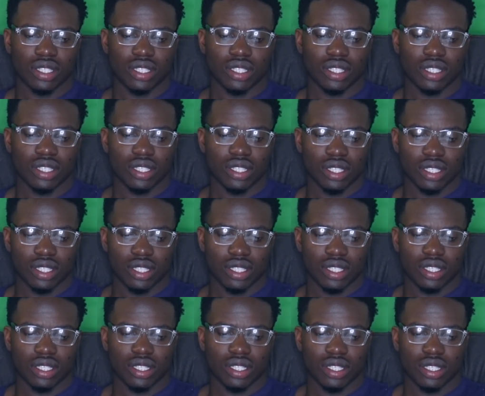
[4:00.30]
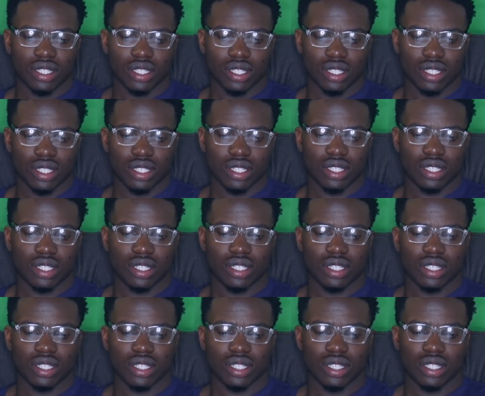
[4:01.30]

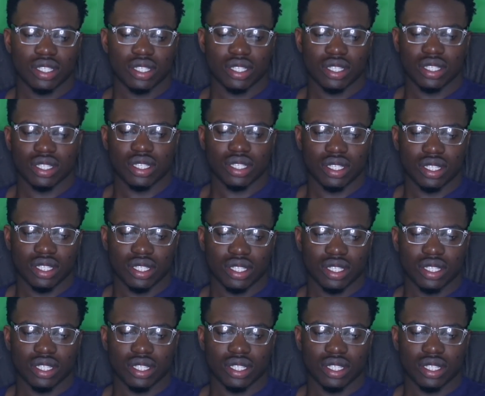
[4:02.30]
No words are spoken by the person on screen.